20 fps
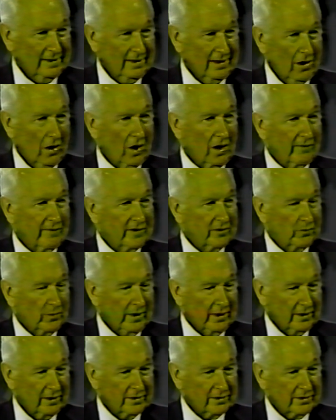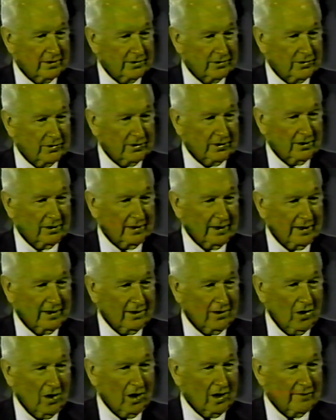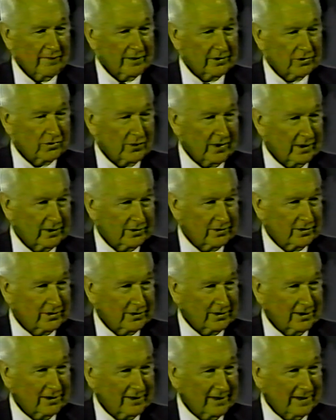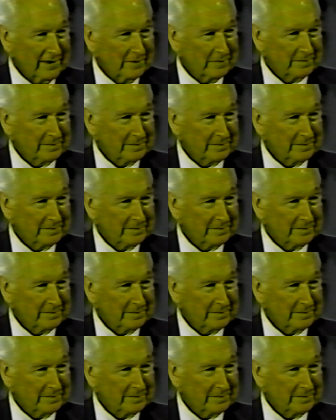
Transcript: All of his weaknesses are still there. All of his strengths are still there.